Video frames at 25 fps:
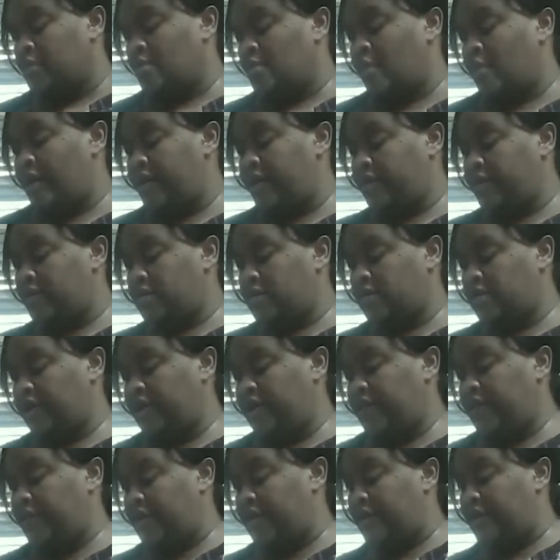I
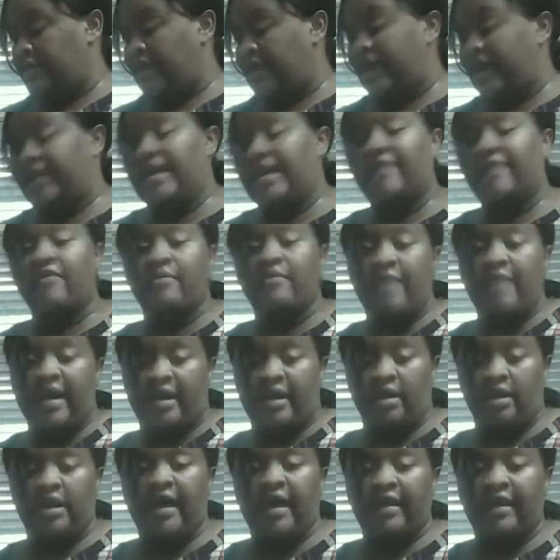understand that. Not everybody
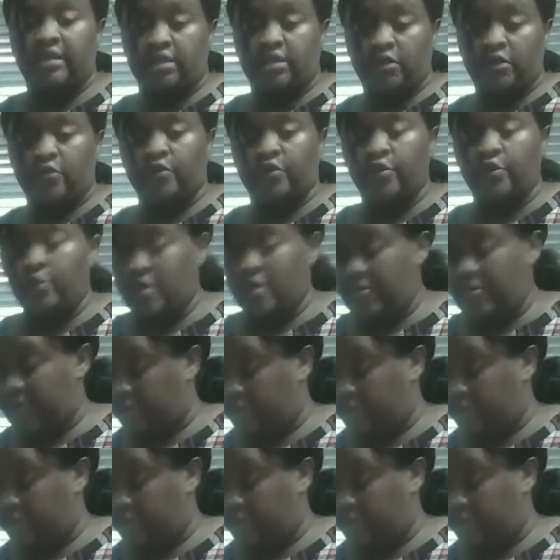likes a roux in the